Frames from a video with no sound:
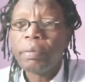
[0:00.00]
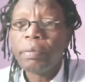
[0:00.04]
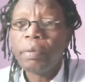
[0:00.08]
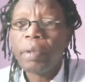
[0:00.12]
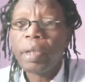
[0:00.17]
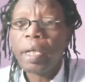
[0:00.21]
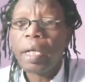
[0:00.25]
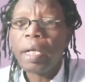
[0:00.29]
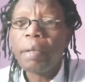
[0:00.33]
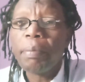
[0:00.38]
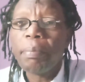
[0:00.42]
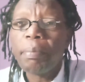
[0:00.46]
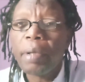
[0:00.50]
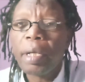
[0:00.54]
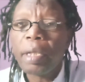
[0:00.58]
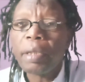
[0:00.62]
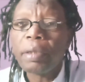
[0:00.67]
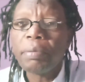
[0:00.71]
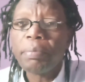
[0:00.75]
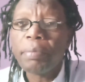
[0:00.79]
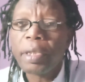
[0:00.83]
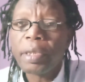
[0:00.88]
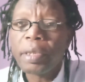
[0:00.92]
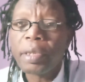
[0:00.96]
welcome back
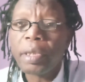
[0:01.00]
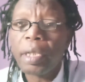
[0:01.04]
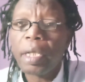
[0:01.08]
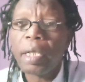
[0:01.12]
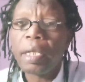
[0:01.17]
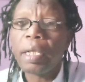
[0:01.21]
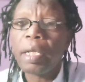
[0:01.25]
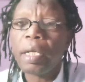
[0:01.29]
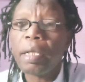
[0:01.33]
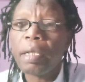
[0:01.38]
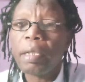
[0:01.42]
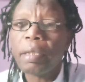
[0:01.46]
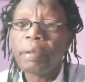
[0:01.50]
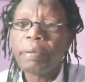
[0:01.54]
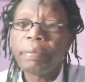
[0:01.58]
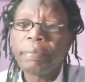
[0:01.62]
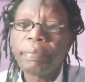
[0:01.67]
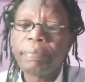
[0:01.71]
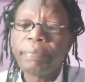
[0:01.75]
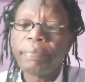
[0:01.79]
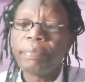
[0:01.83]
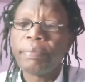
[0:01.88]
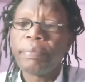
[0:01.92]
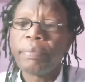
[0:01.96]
to my channel.
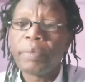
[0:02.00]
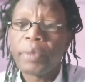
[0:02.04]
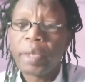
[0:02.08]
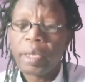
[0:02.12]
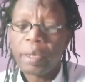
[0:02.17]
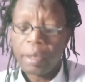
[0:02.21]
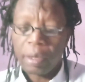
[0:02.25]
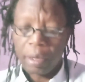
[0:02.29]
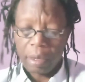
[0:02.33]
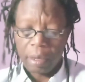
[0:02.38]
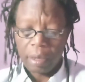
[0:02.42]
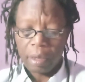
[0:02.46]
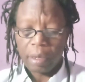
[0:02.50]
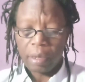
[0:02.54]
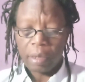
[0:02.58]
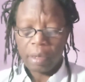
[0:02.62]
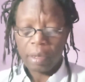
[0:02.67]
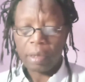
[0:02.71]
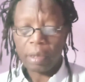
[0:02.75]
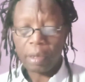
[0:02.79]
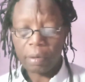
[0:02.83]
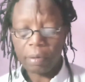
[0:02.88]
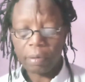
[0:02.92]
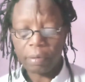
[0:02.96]

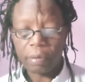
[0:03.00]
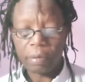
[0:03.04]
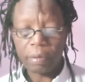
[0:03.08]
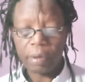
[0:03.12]
And